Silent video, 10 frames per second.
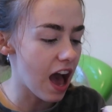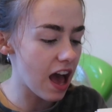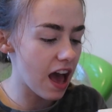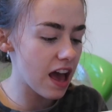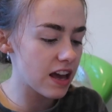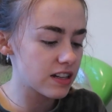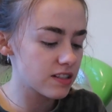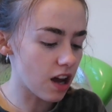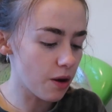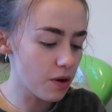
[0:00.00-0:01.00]

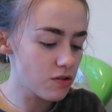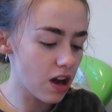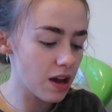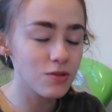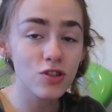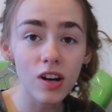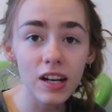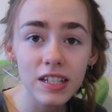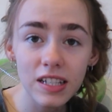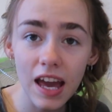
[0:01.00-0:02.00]
And I won't lie, I'm
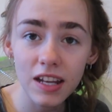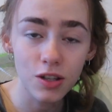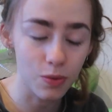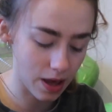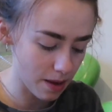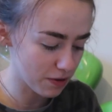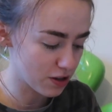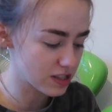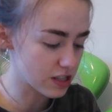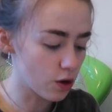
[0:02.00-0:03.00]
struggling to get into it
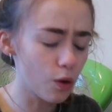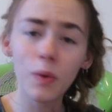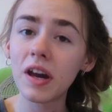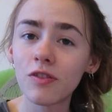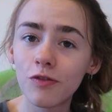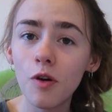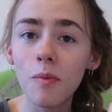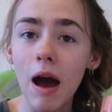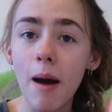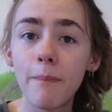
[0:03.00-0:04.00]
because it's got a weird
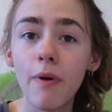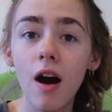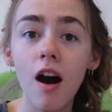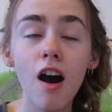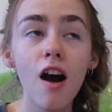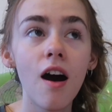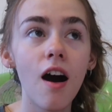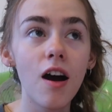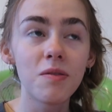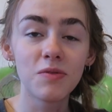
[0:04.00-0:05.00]
format, but
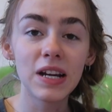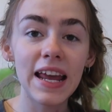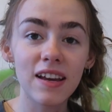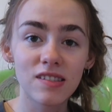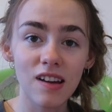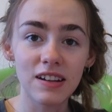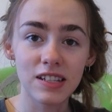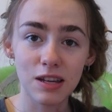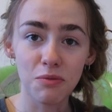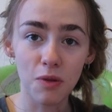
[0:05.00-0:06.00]
I'm really excited
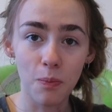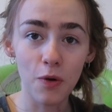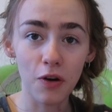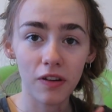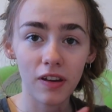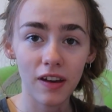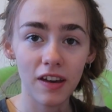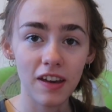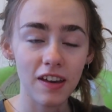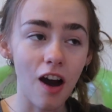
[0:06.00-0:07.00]
to see what the book
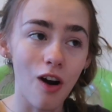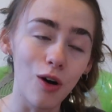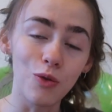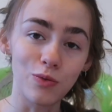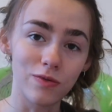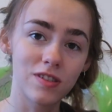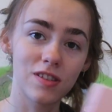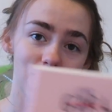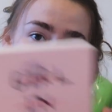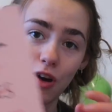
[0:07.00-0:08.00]

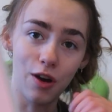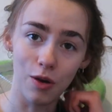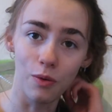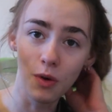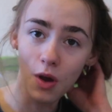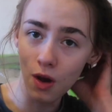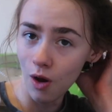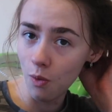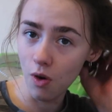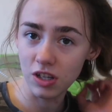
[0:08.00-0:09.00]
holds. So
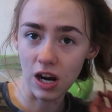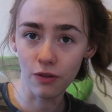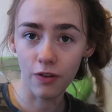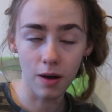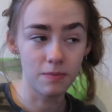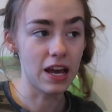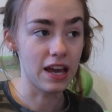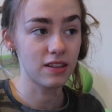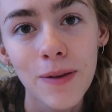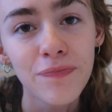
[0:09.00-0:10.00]
watch out for
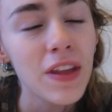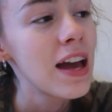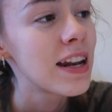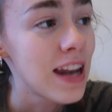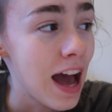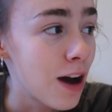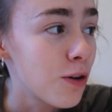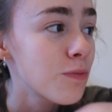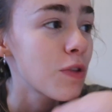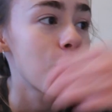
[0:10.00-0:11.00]
updates.
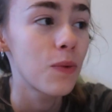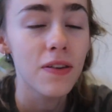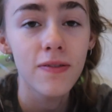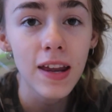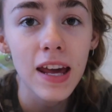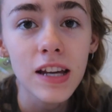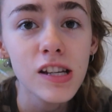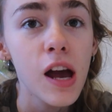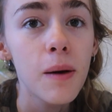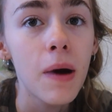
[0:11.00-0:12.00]
Now, we
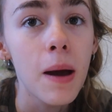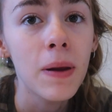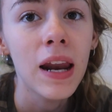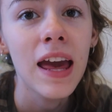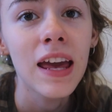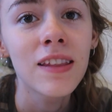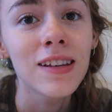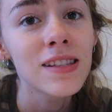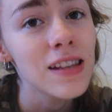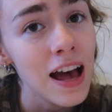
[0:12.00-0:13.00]
finish by playing
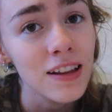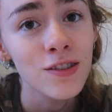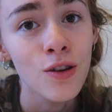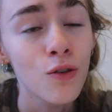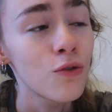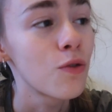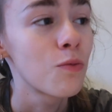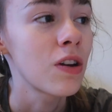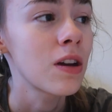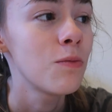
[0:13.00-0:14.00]
the sad song
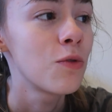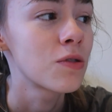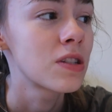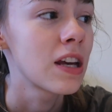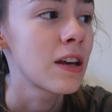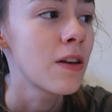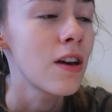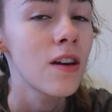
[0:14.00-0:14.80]
from Rick and Morty,